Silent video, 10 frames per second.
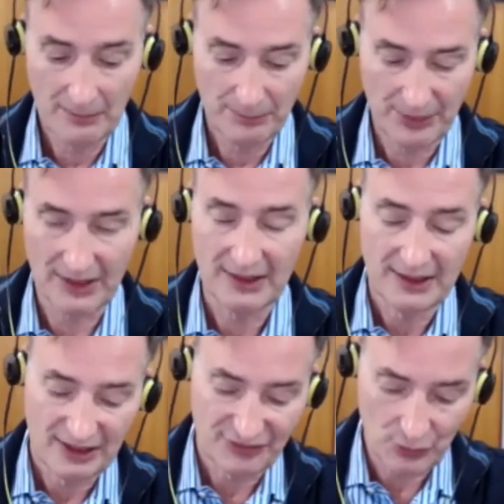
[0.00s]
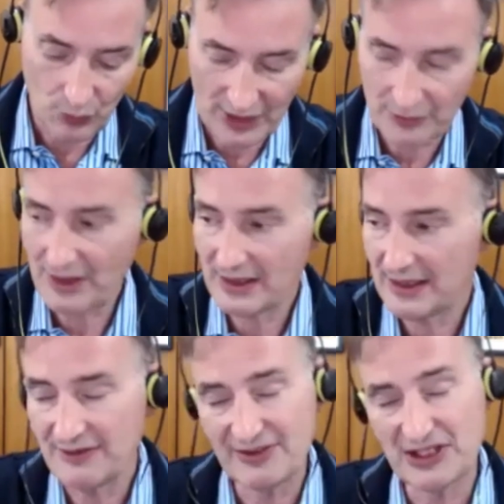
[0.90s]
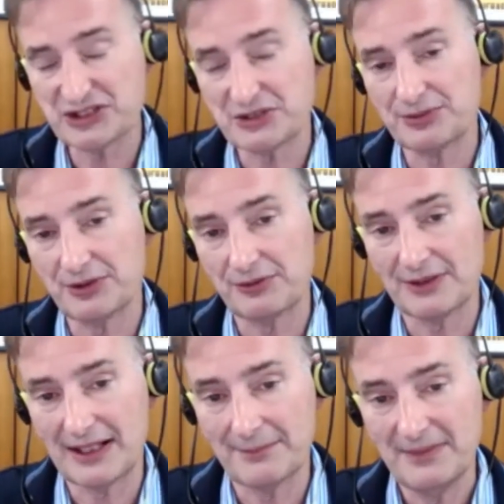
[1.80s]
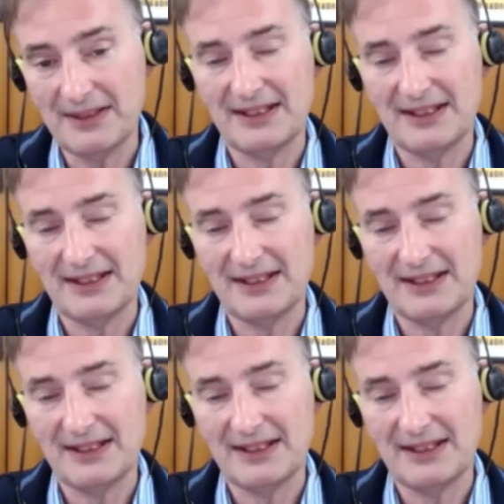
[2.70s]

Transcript: But if you want to run an innovation program,